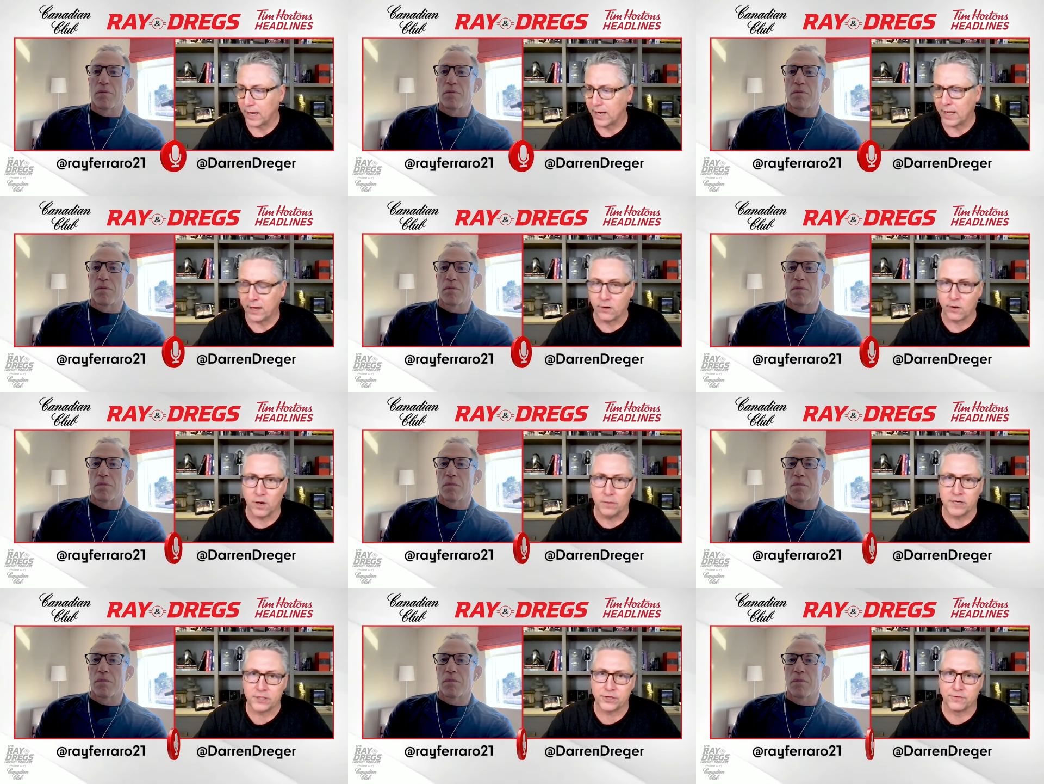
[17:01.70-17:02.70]
Speaker 1: I, I don't know
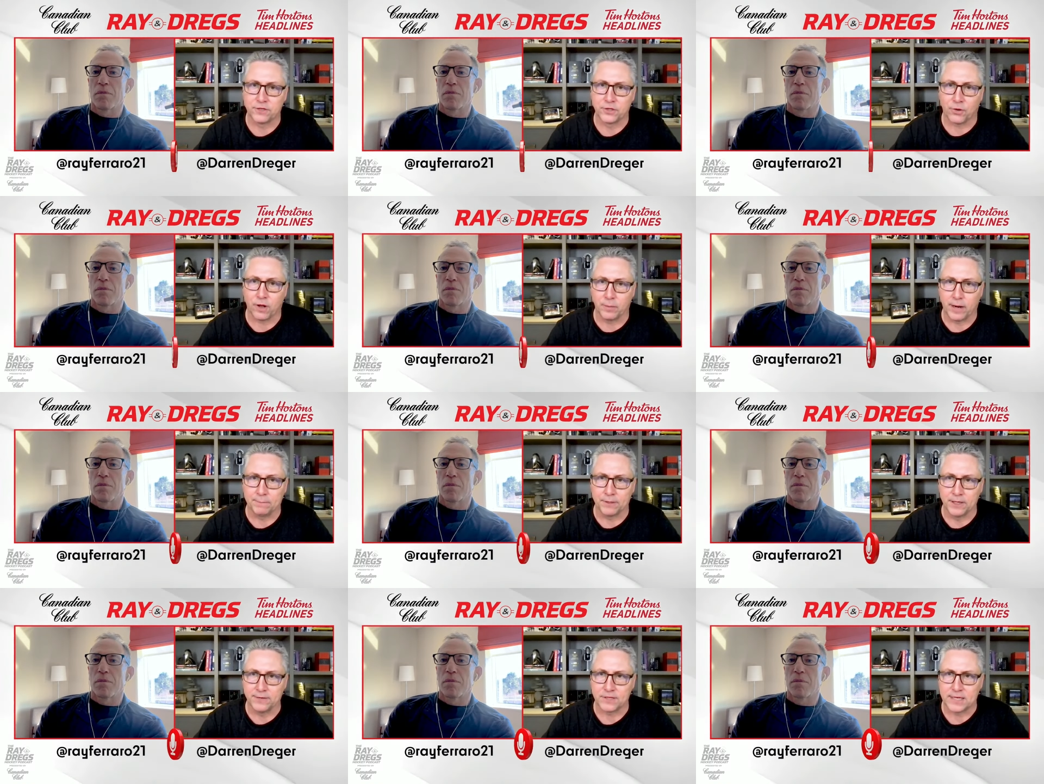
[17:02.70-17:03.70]
how much of the Toronto
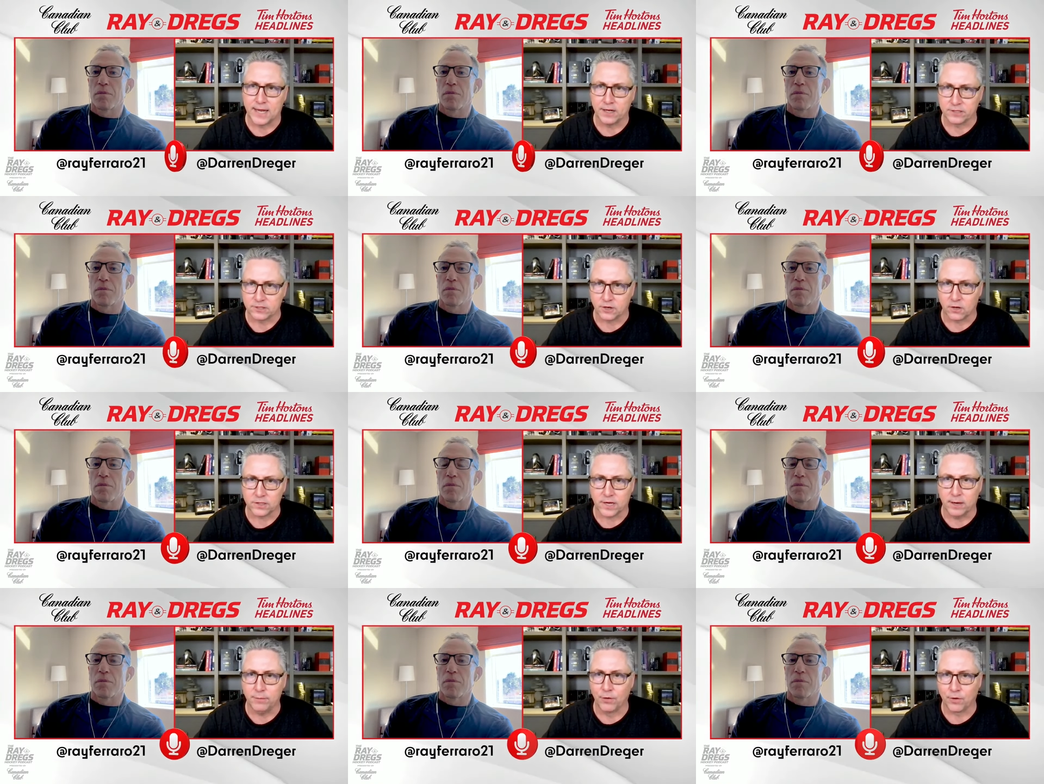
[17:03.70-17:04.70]
Maple Leafs Dallas Stars
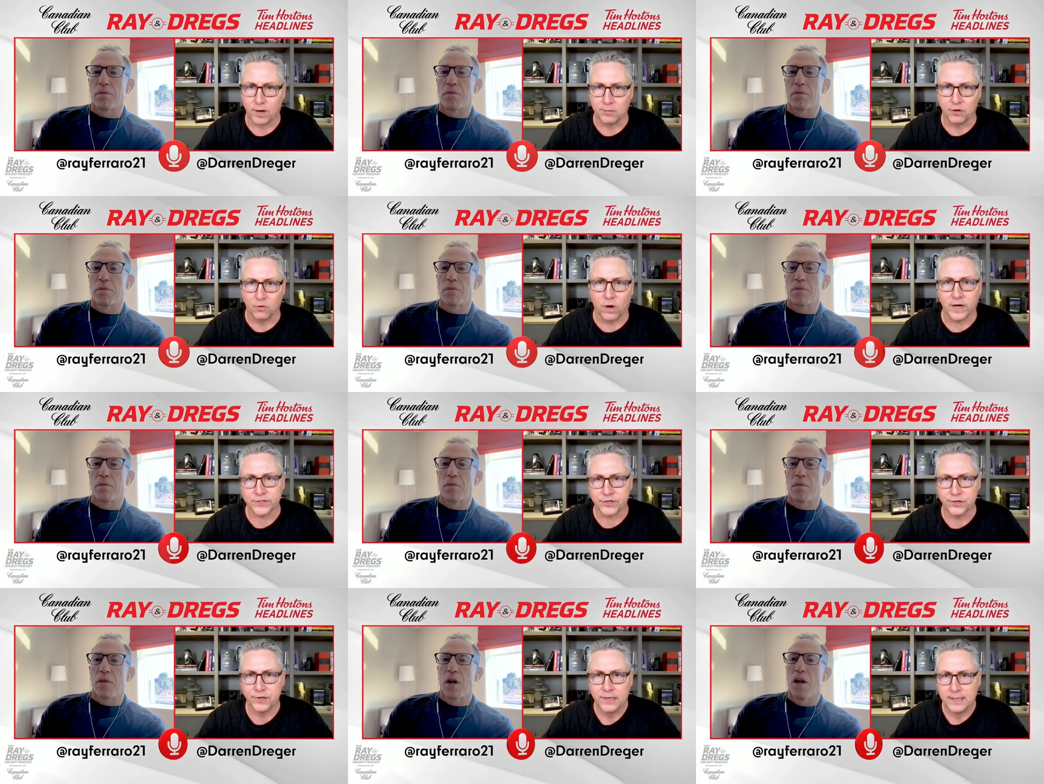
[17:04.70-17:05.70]
game you were able to
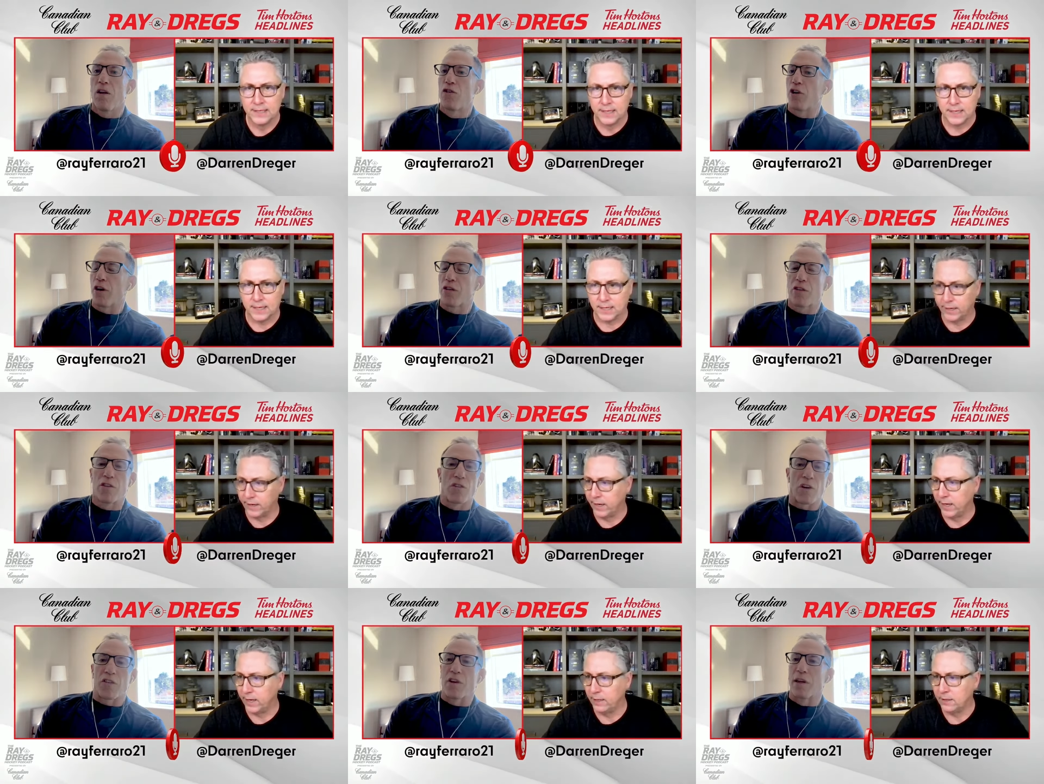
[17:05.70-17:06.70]
watch.
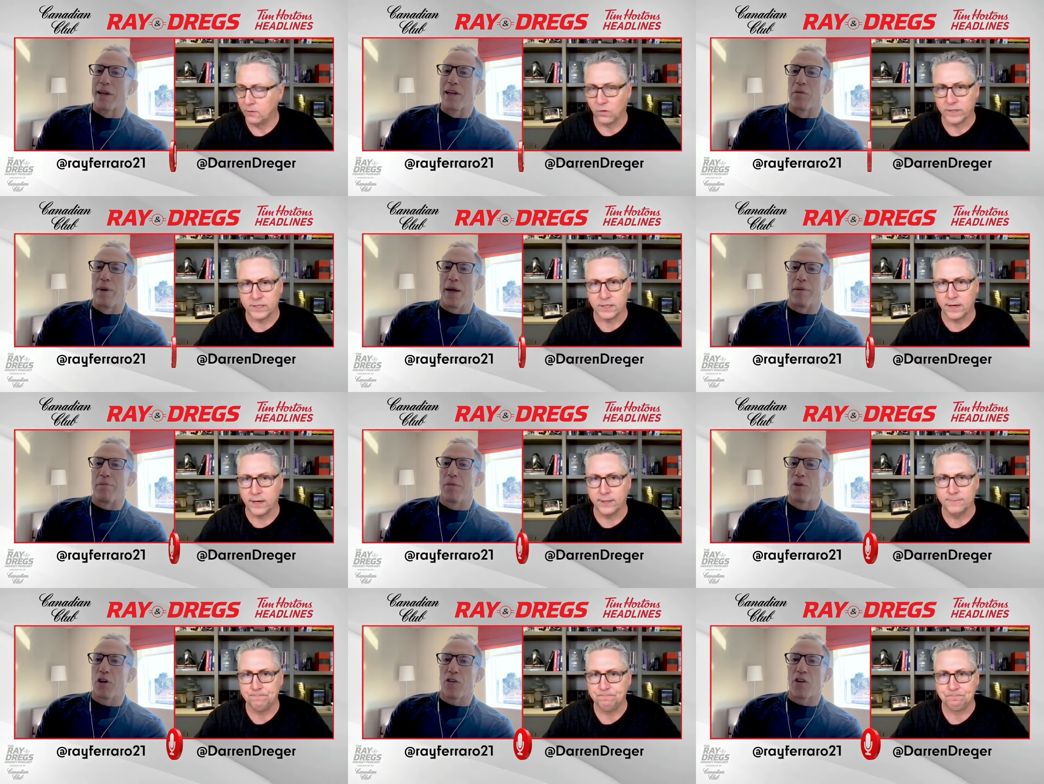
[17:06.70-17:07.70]
Just on, uh, just a Wednesday little bit.
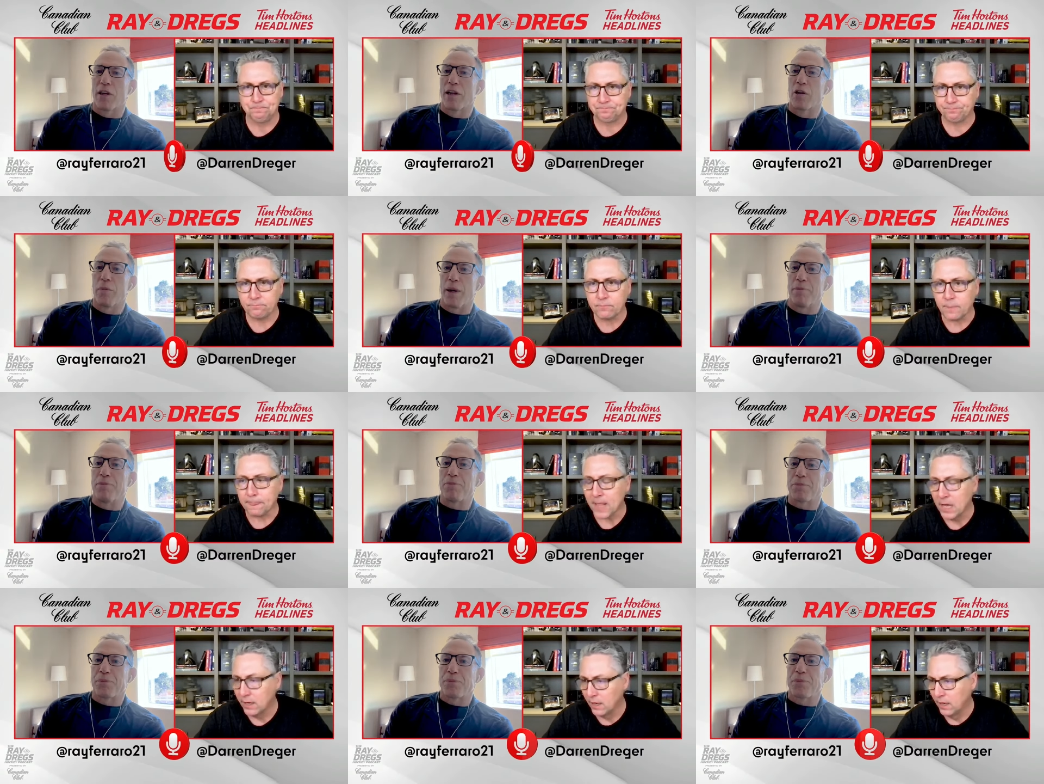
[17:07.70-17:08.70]
Night.
Speaker 2: Just a little
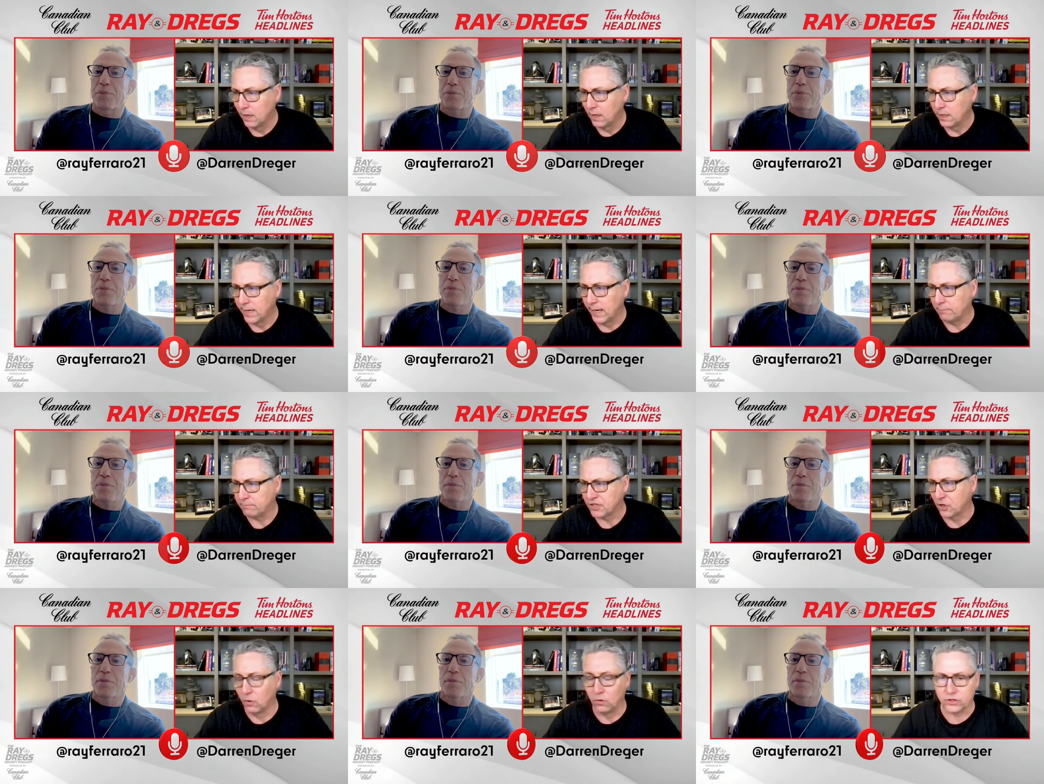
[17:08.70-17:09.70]
bit.
Speaker 1: Yeah.
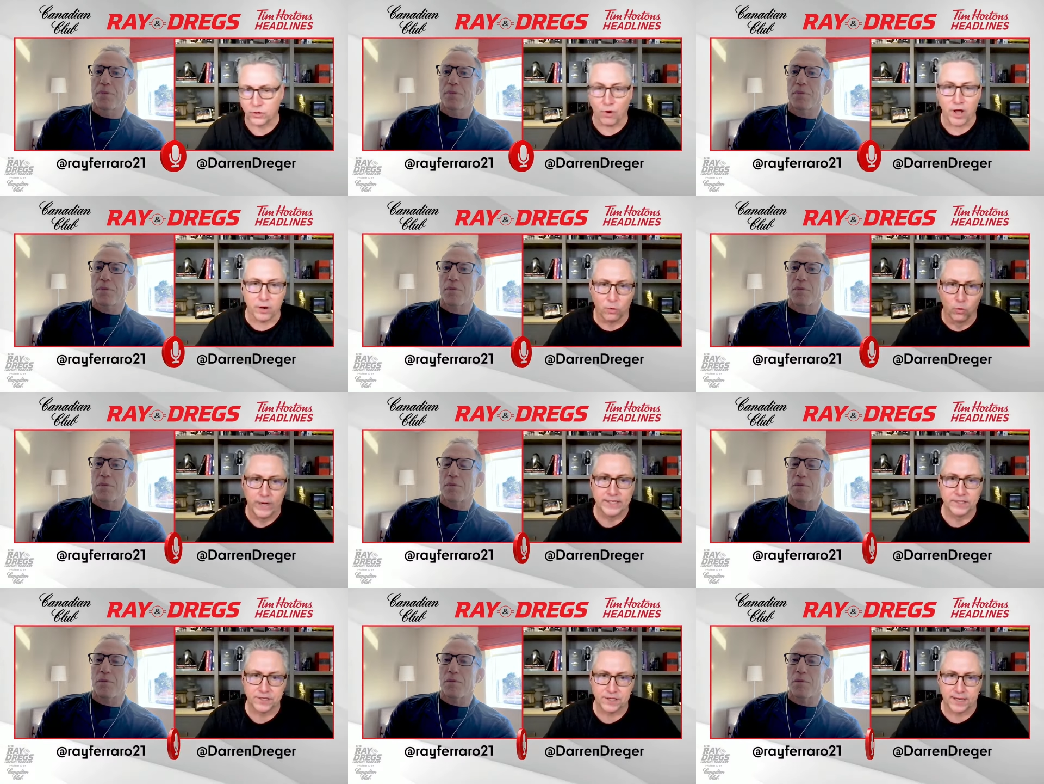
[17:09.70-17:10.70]
So Toronto
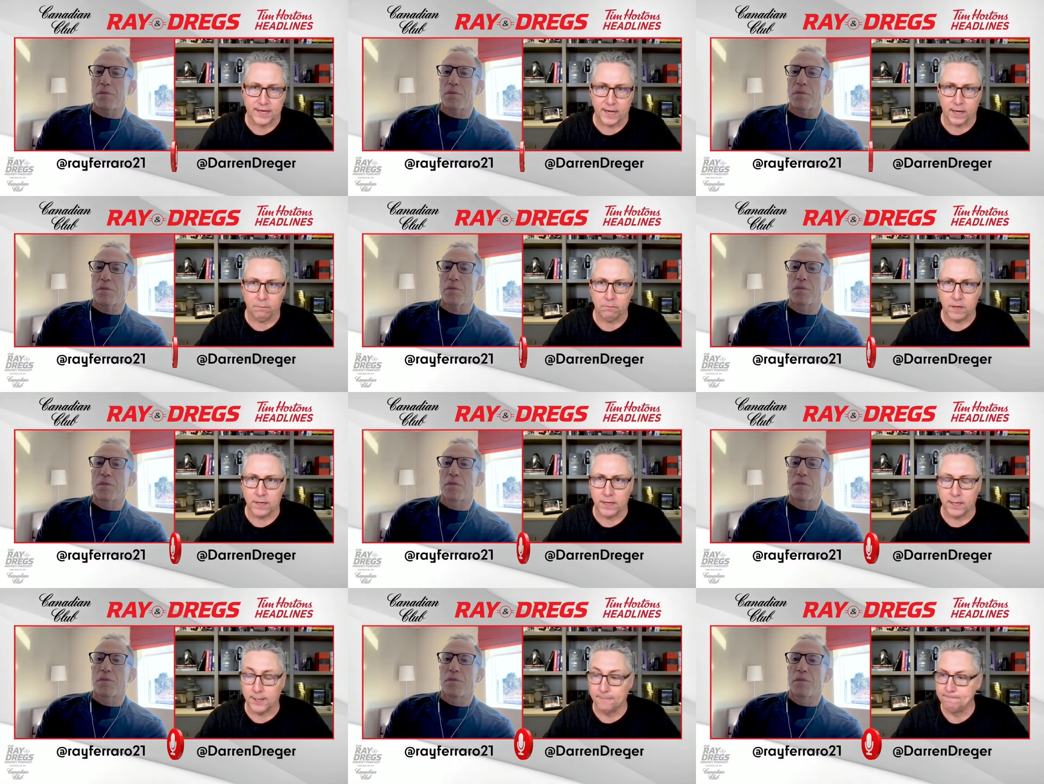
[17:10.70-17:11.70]
wins the game.
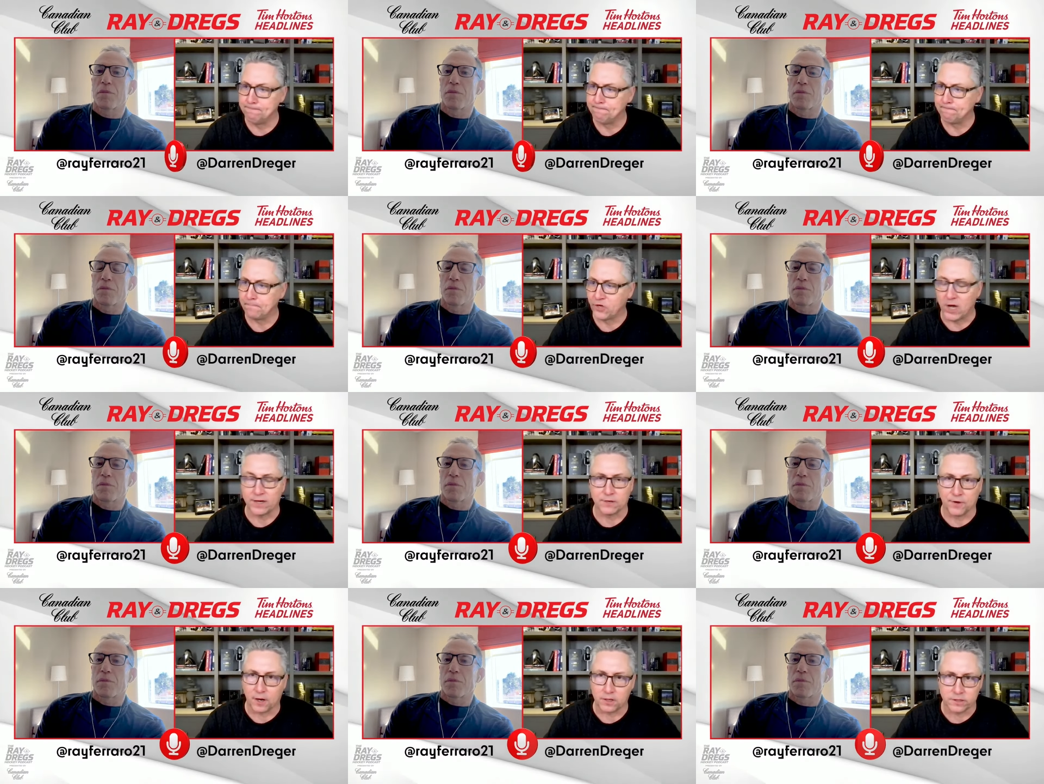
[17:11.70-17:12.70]
Um, John
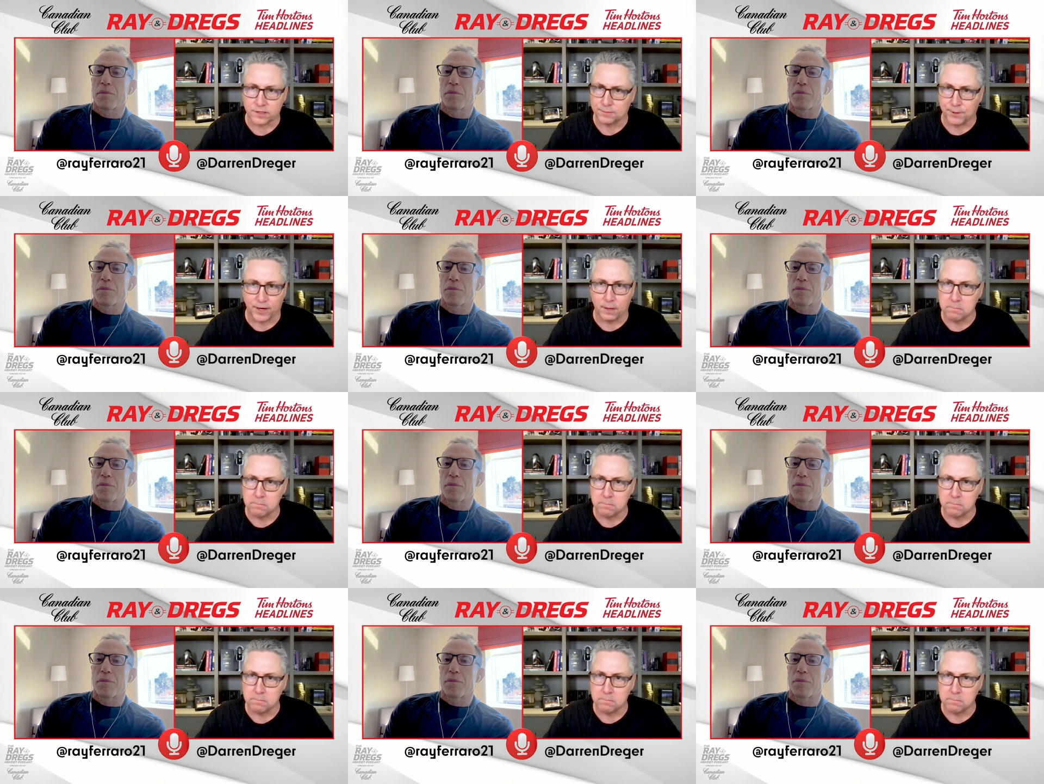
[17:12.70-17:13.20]
Tavares is playing